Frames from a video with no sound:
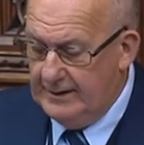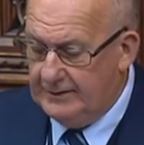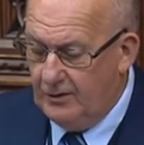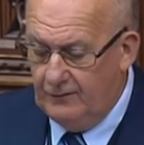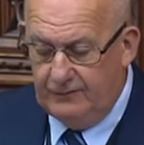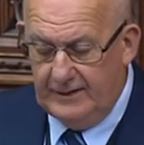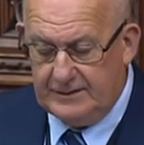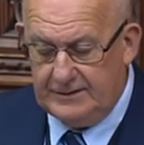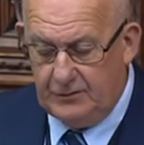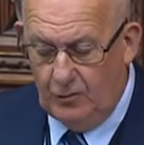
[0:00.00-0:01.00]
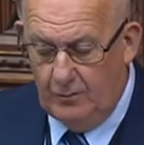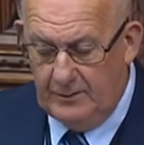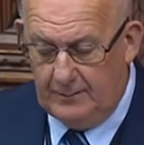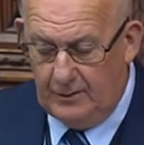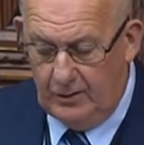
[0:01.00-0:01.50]
in conflicts at
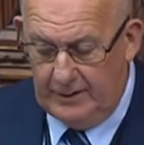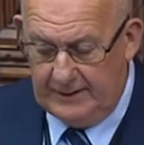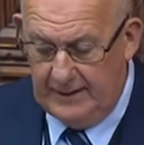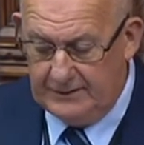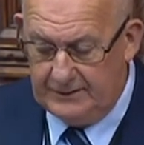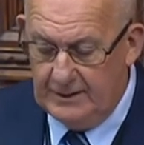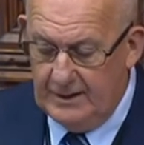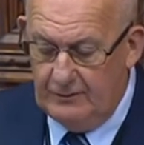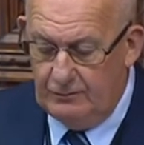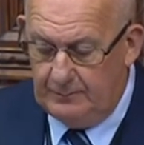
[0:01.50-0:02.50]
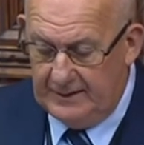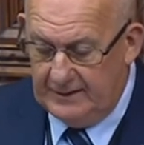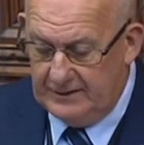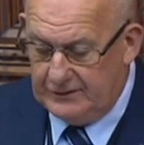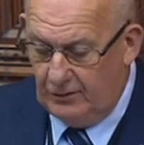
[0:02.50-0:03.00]
home and abroad against
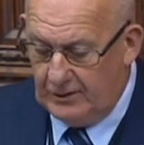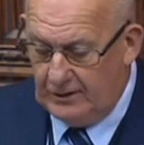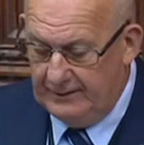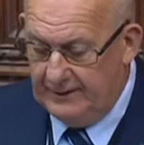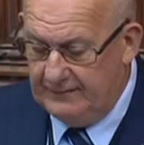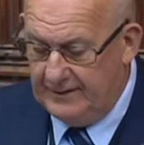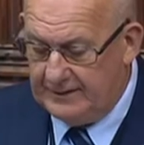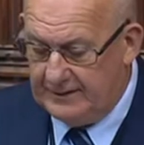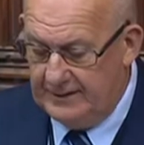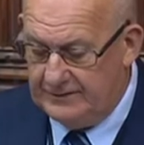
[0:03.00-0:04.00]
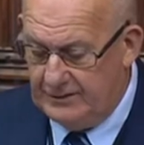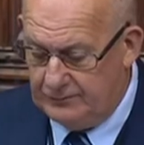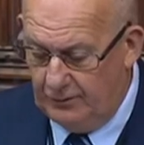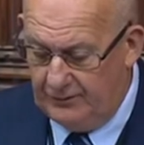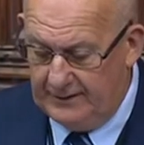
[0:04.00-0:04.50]
repeated historical reinvestigation
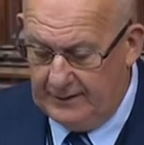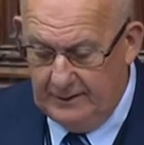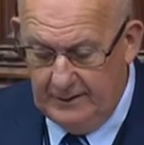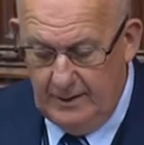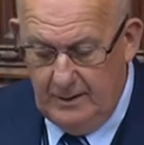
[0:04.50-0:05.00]
is one thing,